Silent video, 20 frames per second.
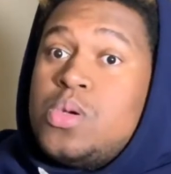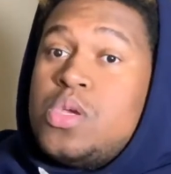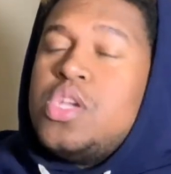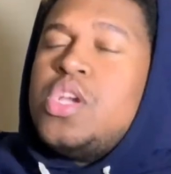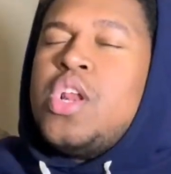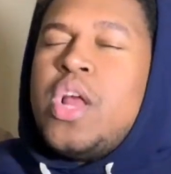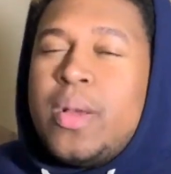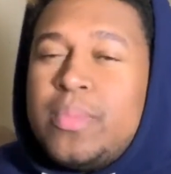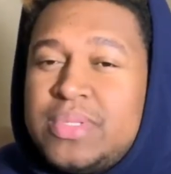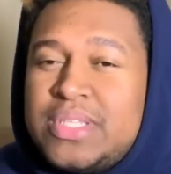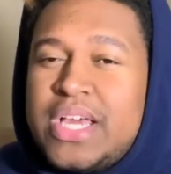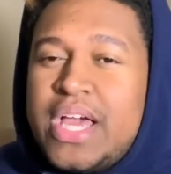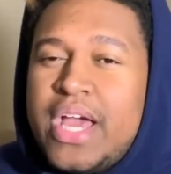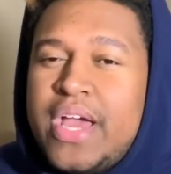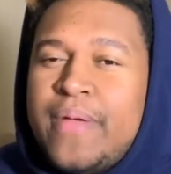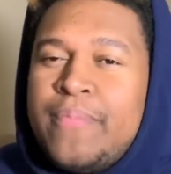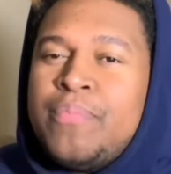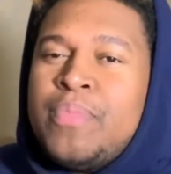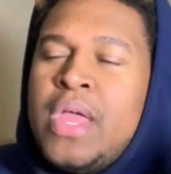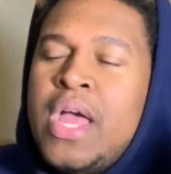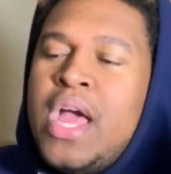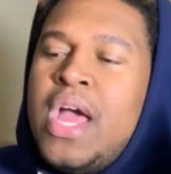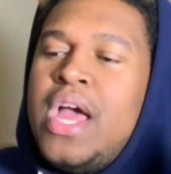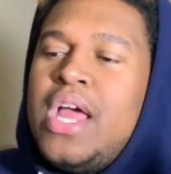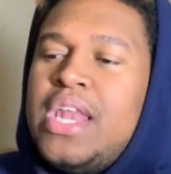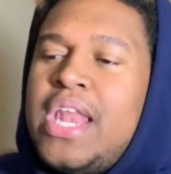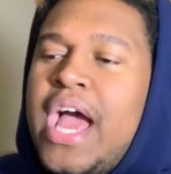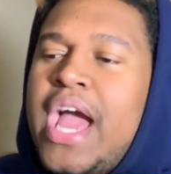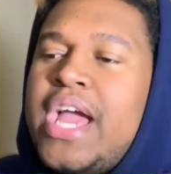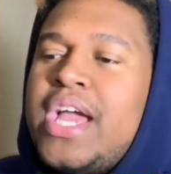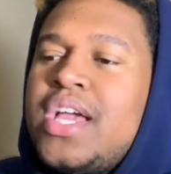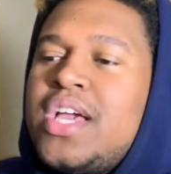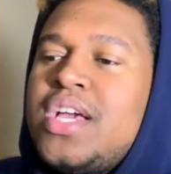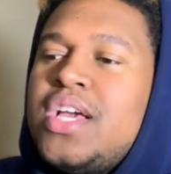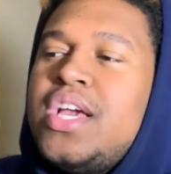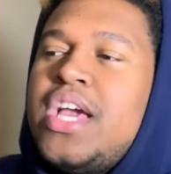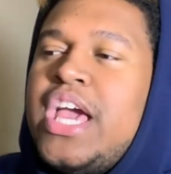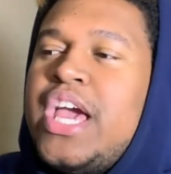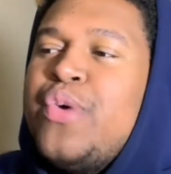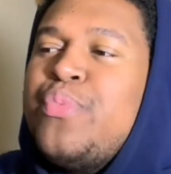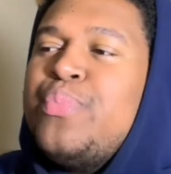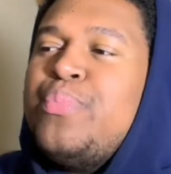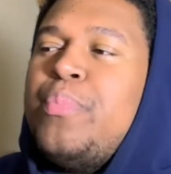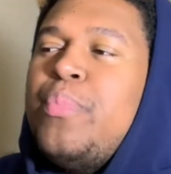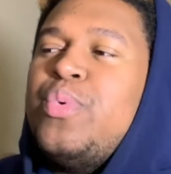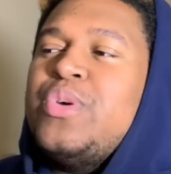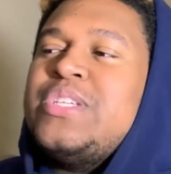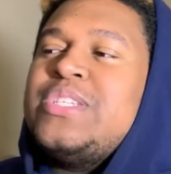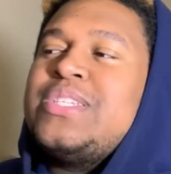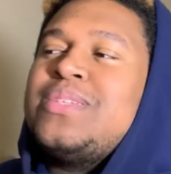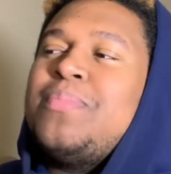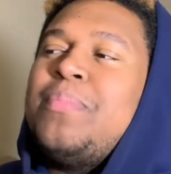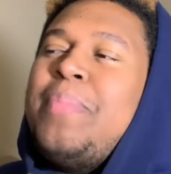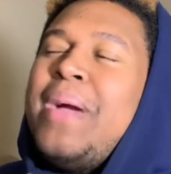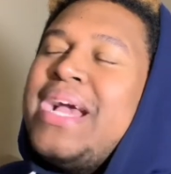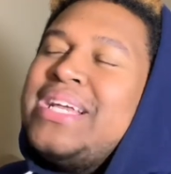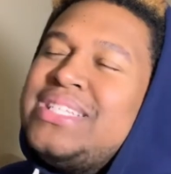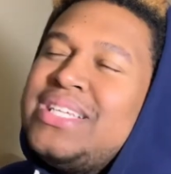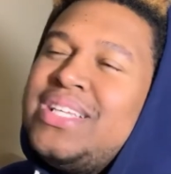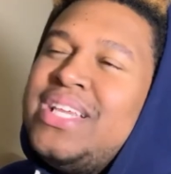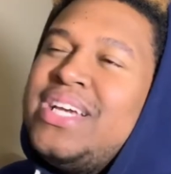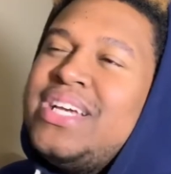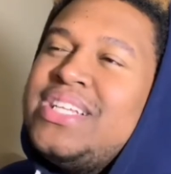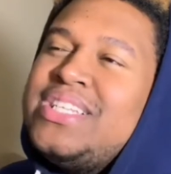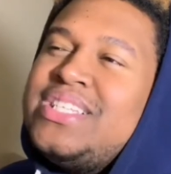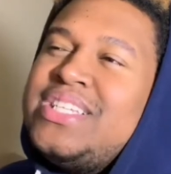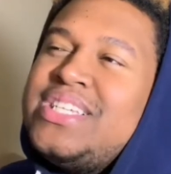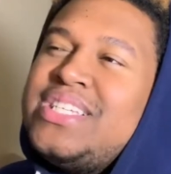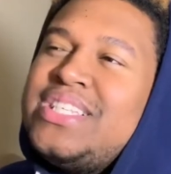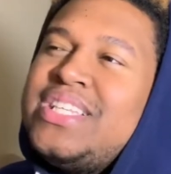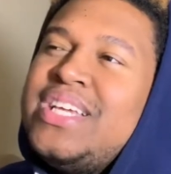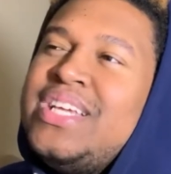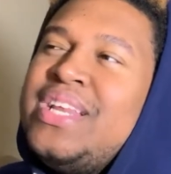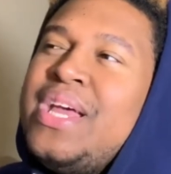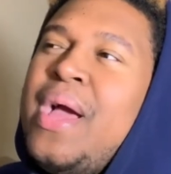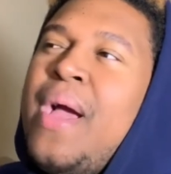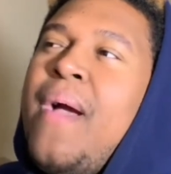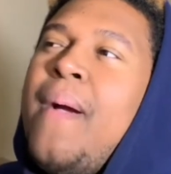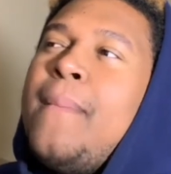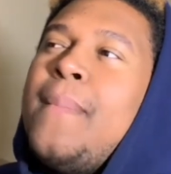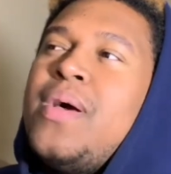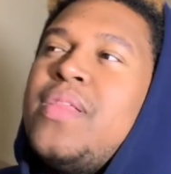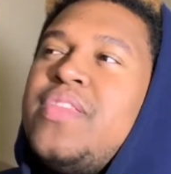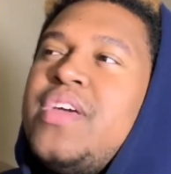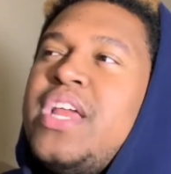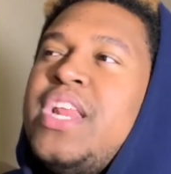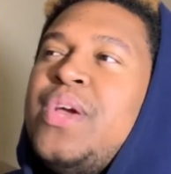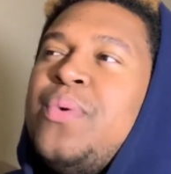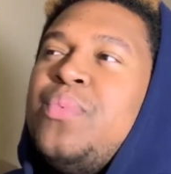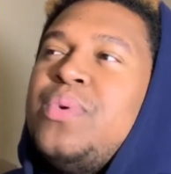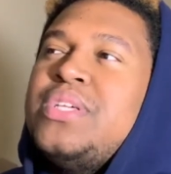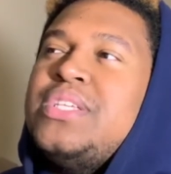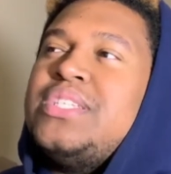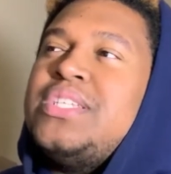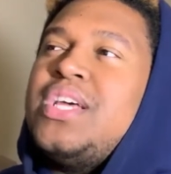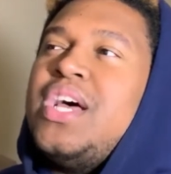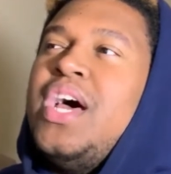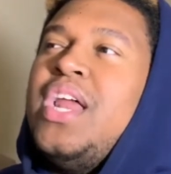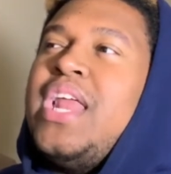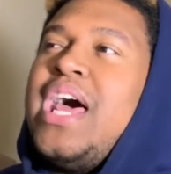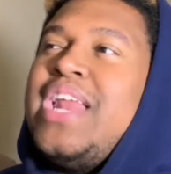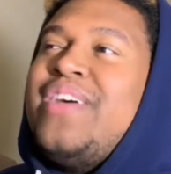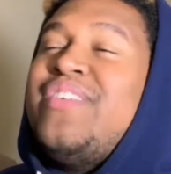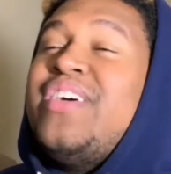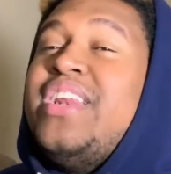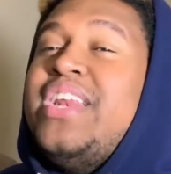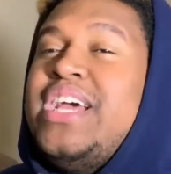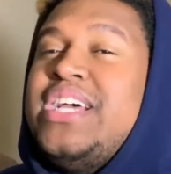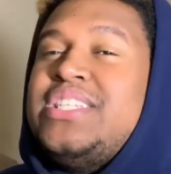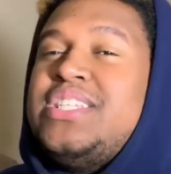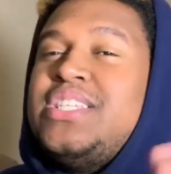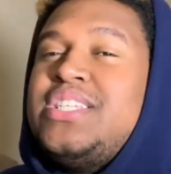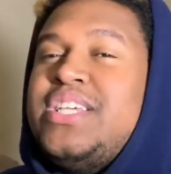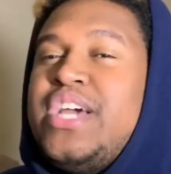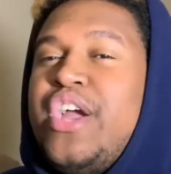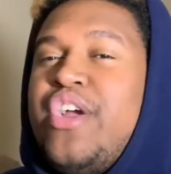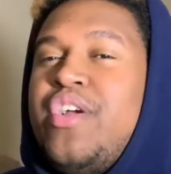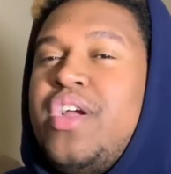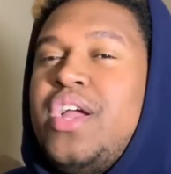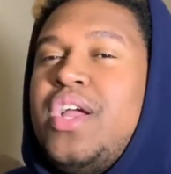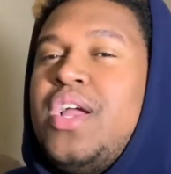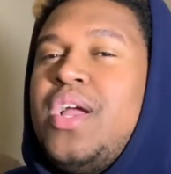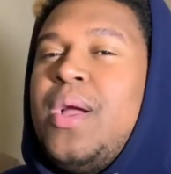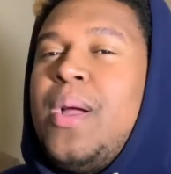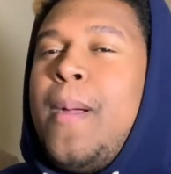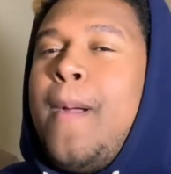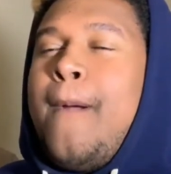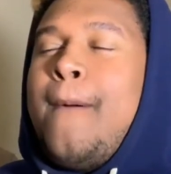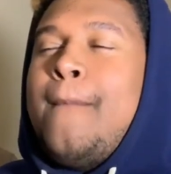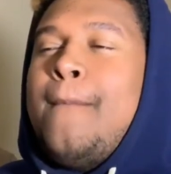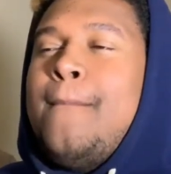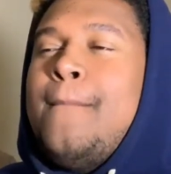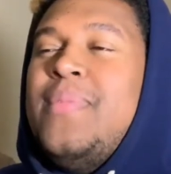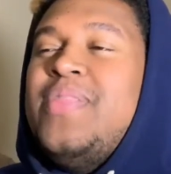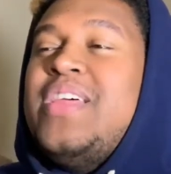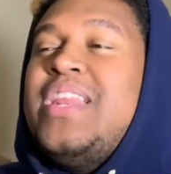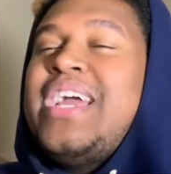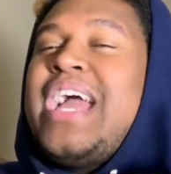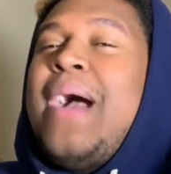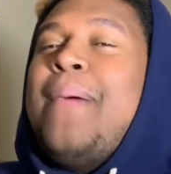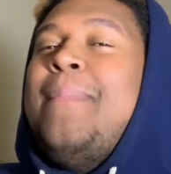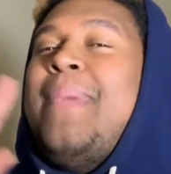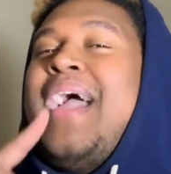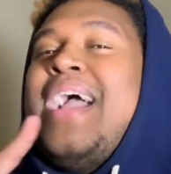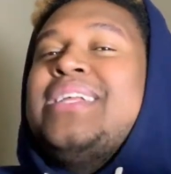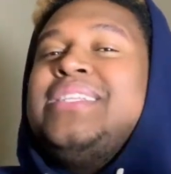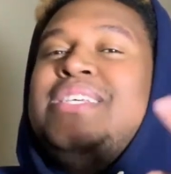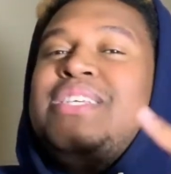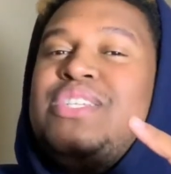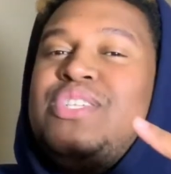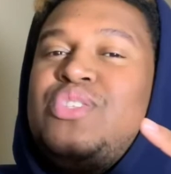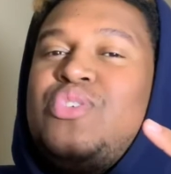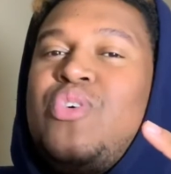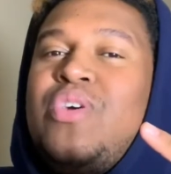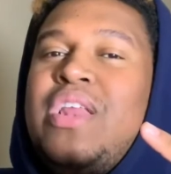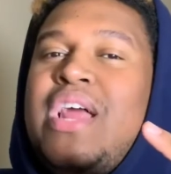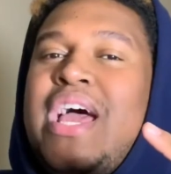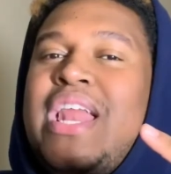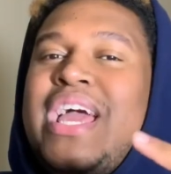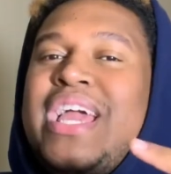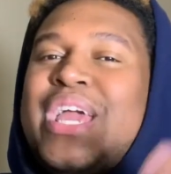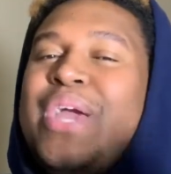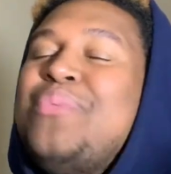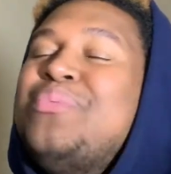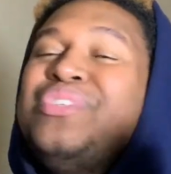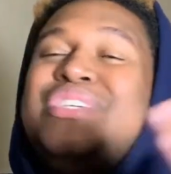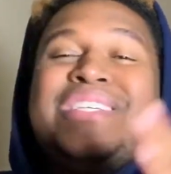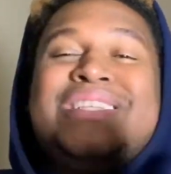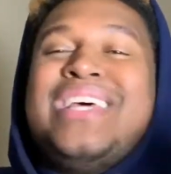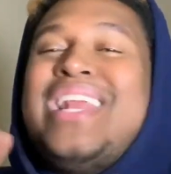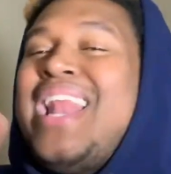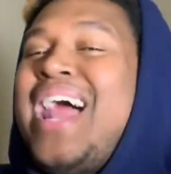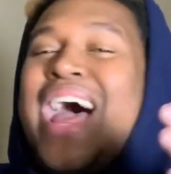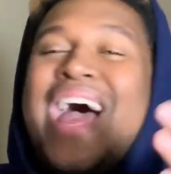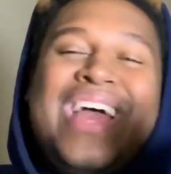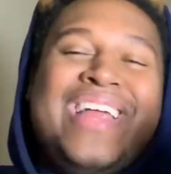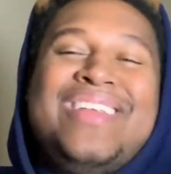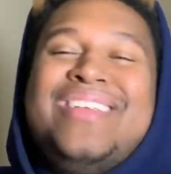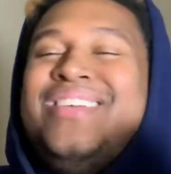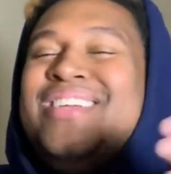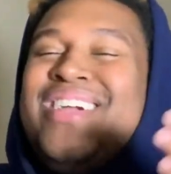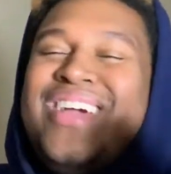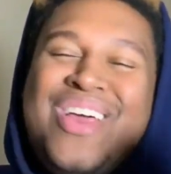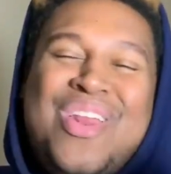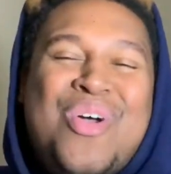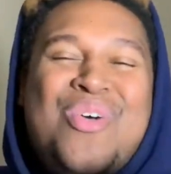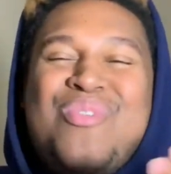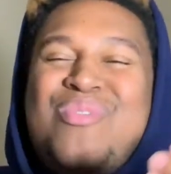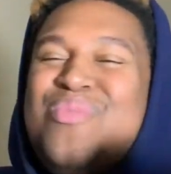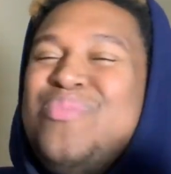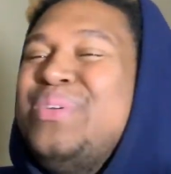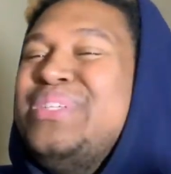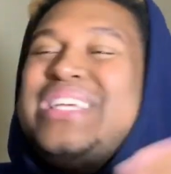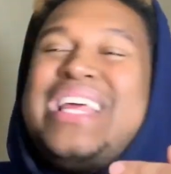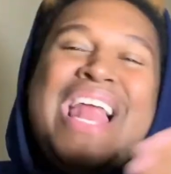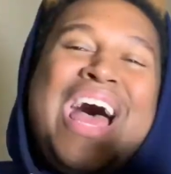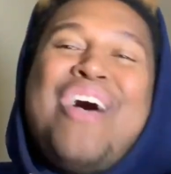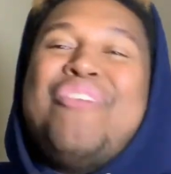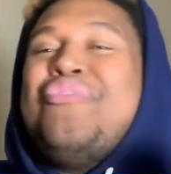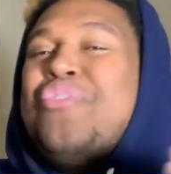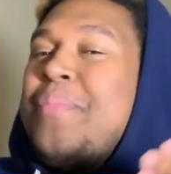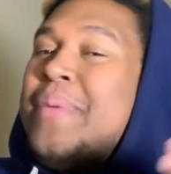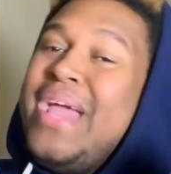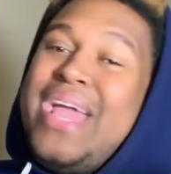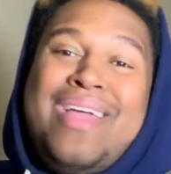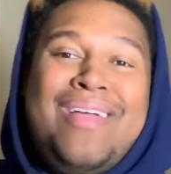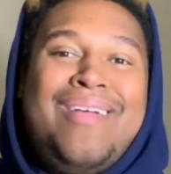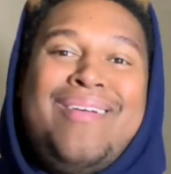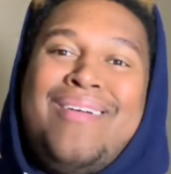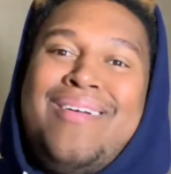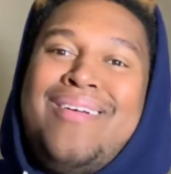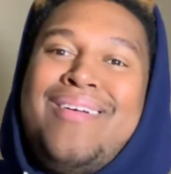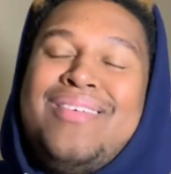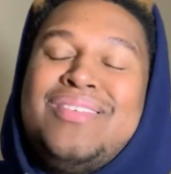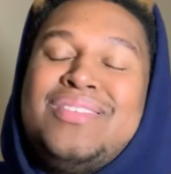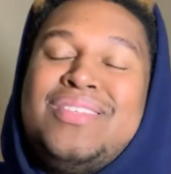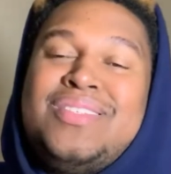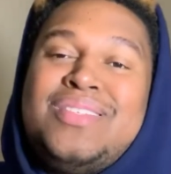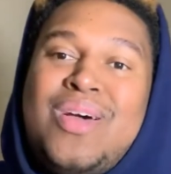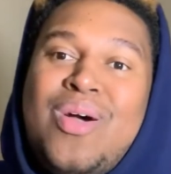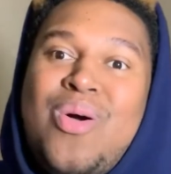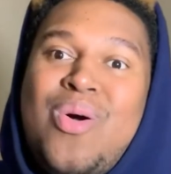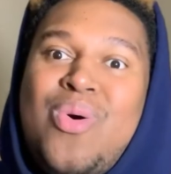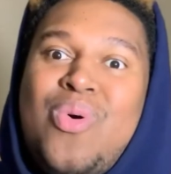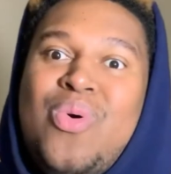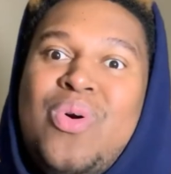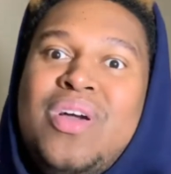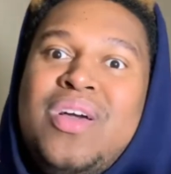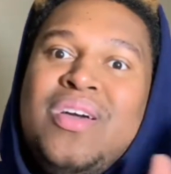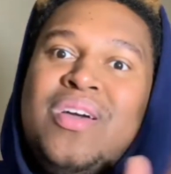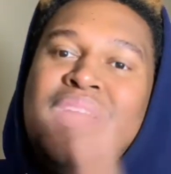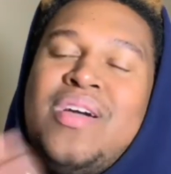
You know what I'm saying? Like, it was basically consistent, but then it was a lot of unnecessary. But then it got back to the storyline. Like, it was just a lot, you know? It was a lot for me. So,